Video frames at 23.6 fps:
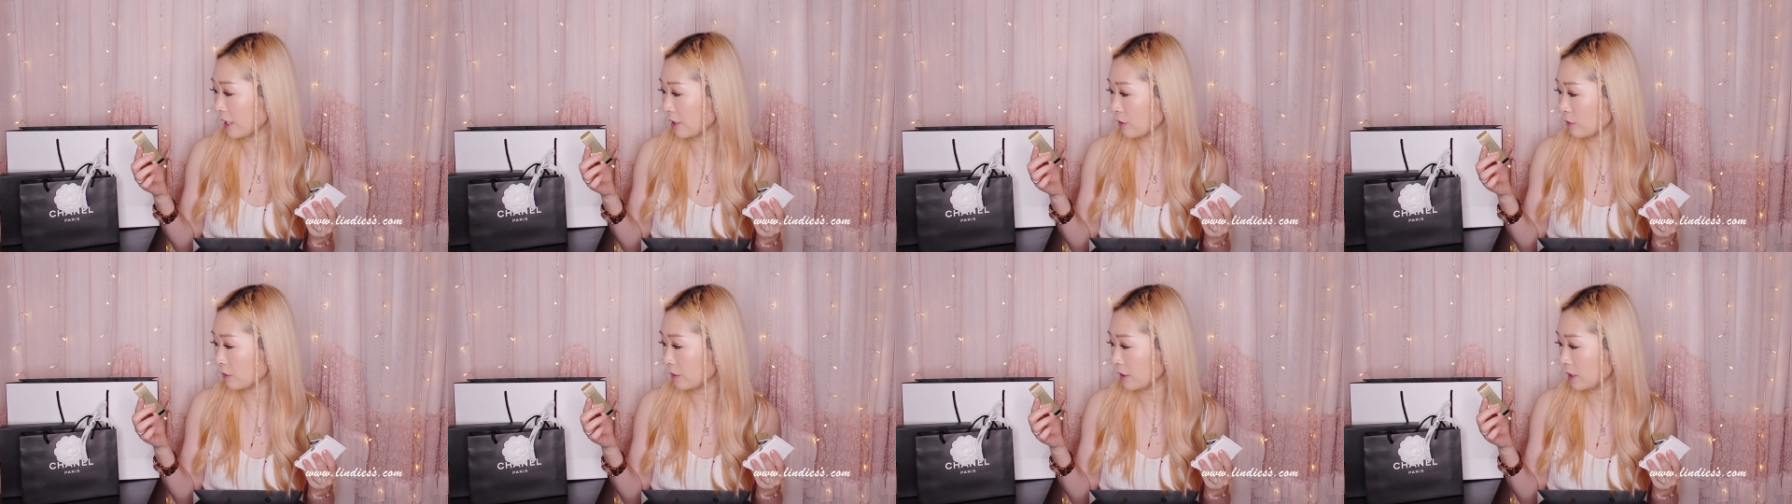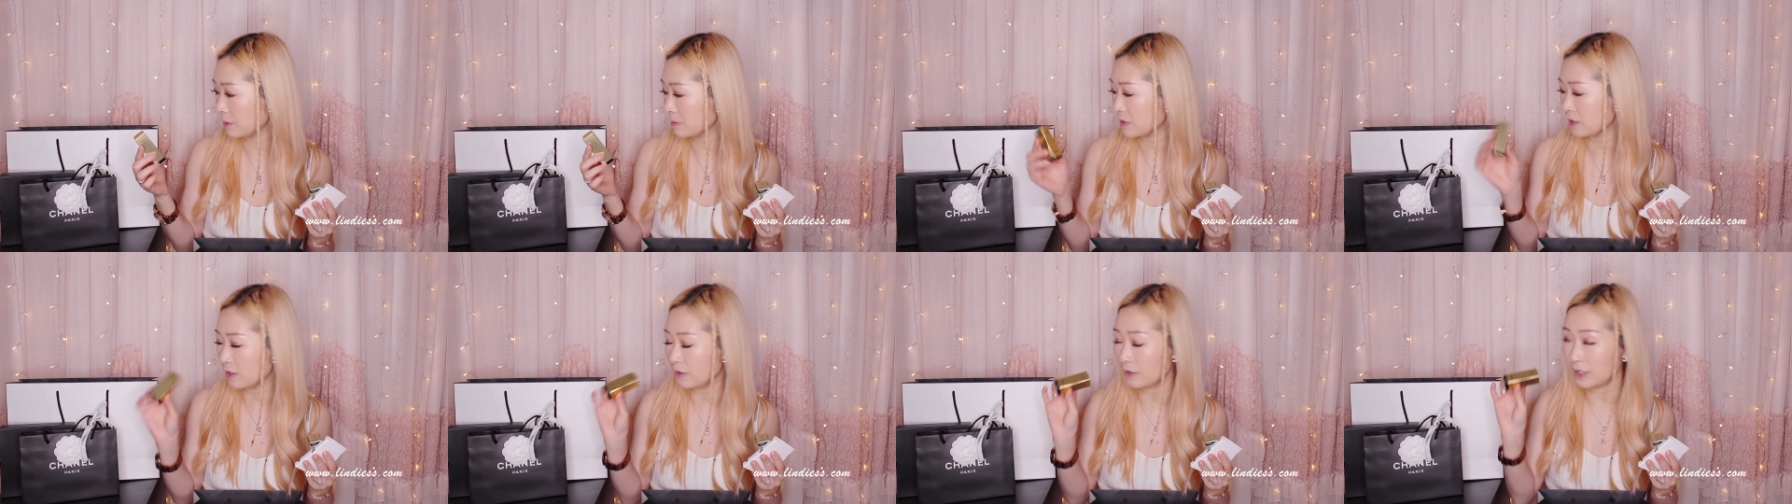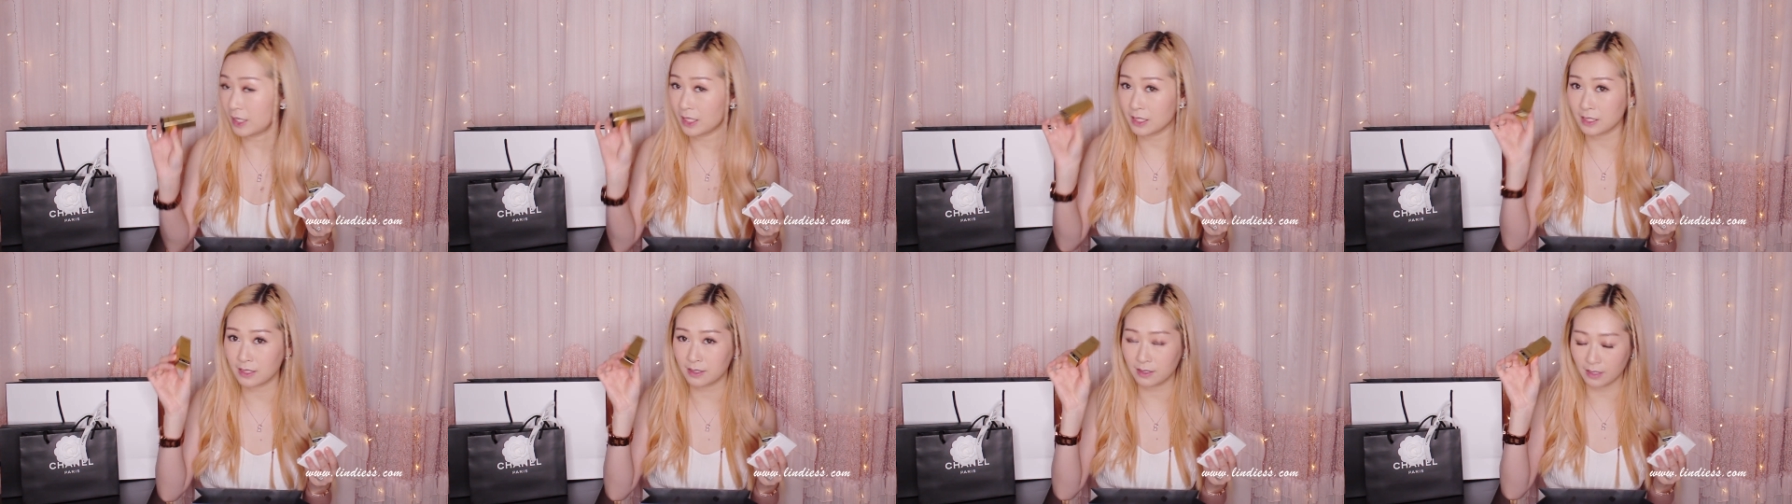La Creme, so
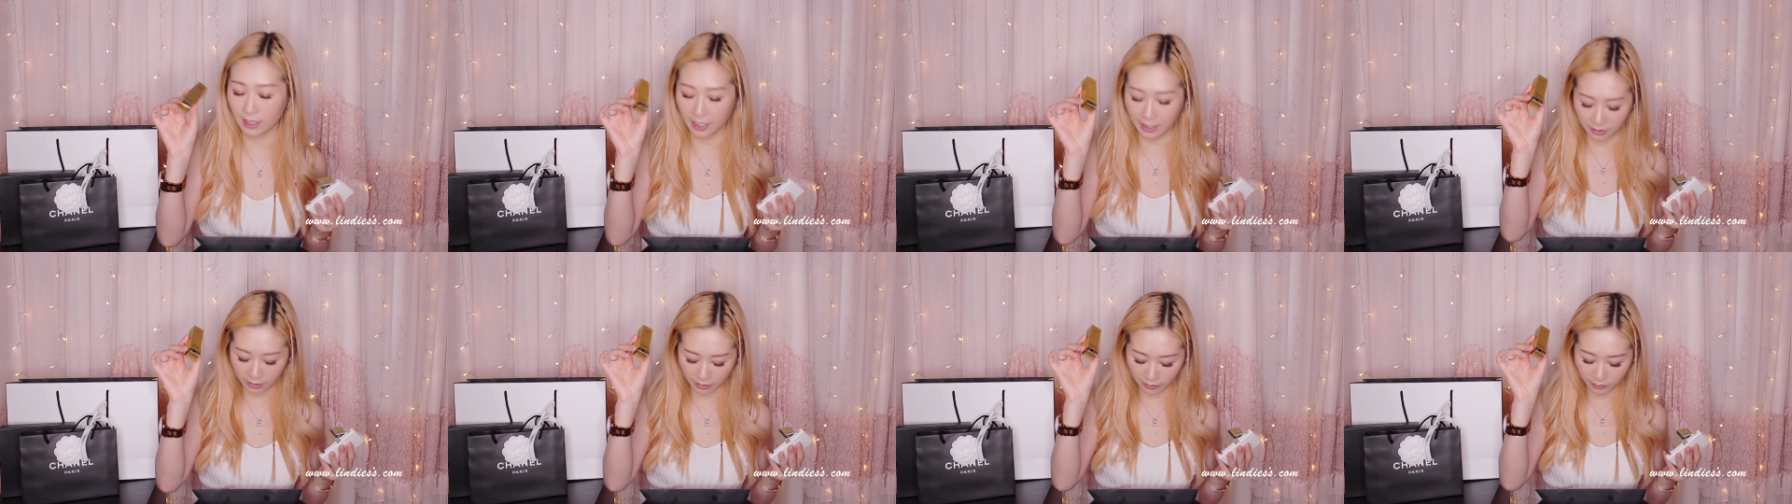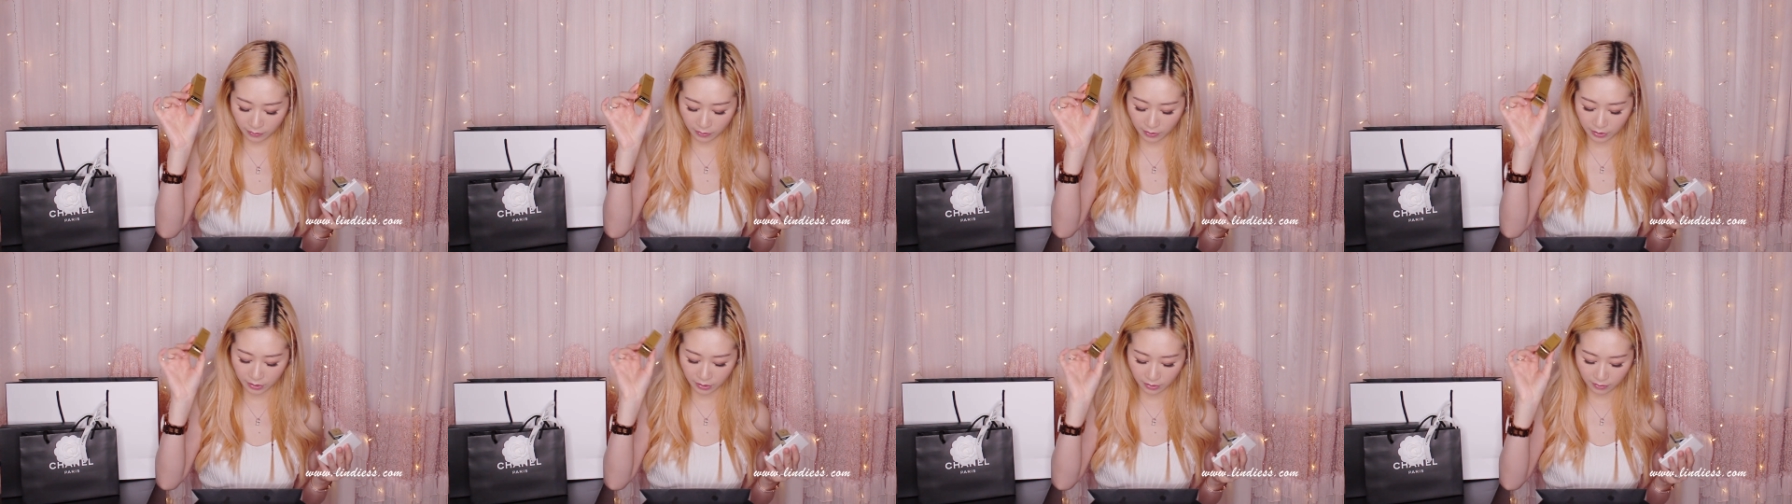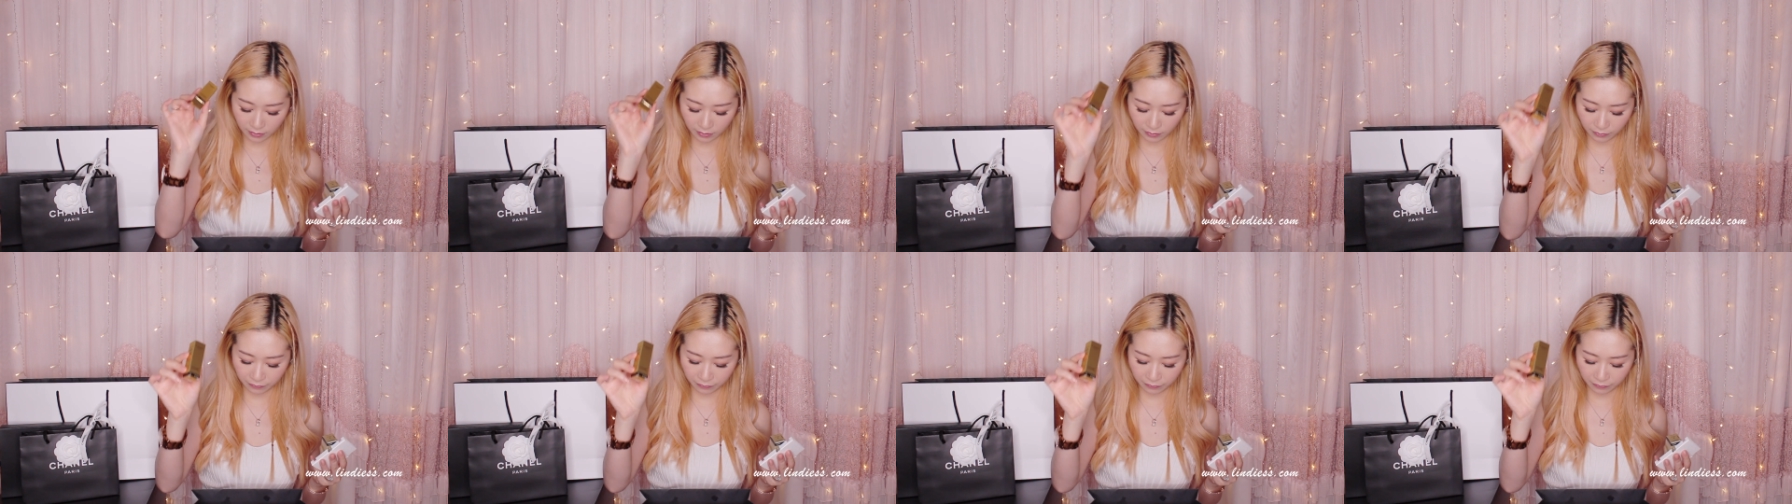it's another